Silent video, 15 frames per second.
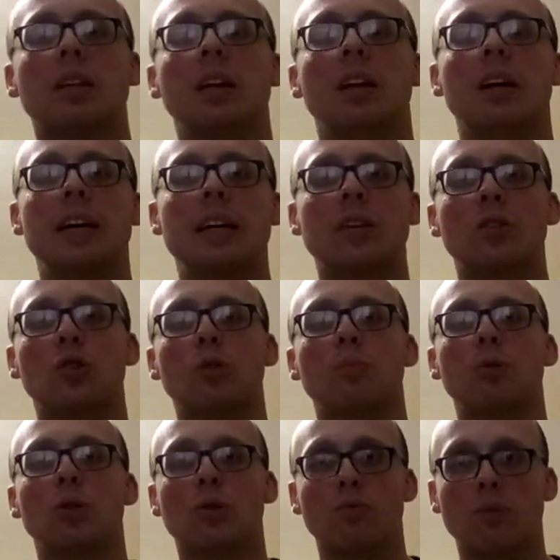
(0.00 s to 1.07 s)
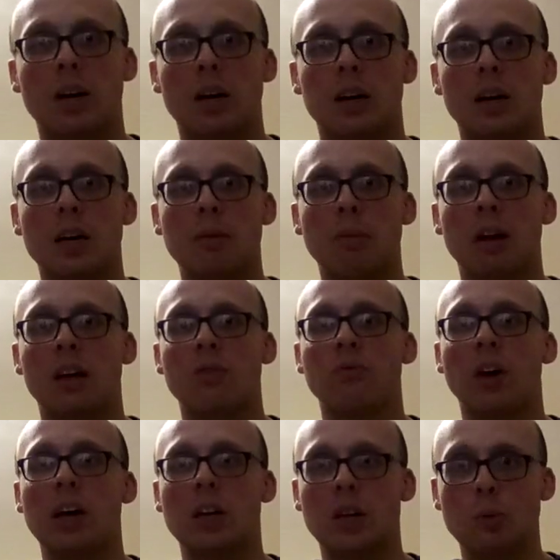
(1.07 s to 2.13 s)
to like and subscribe. And I
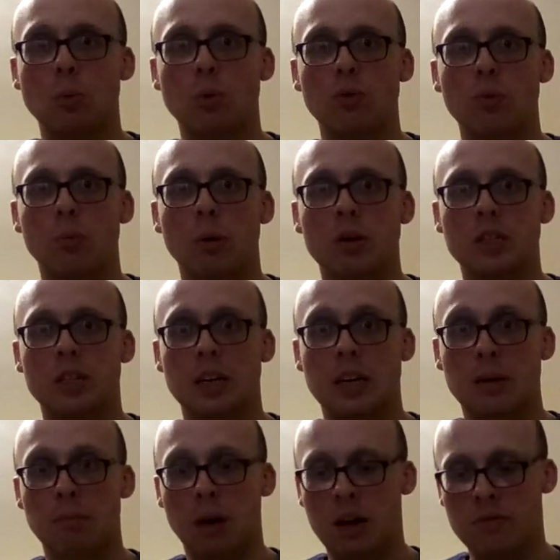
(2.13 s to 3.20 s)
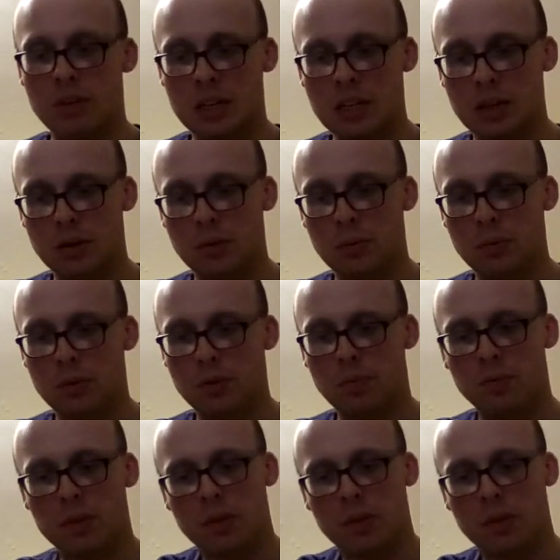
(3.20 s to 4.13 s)
thank you all for watching my videos.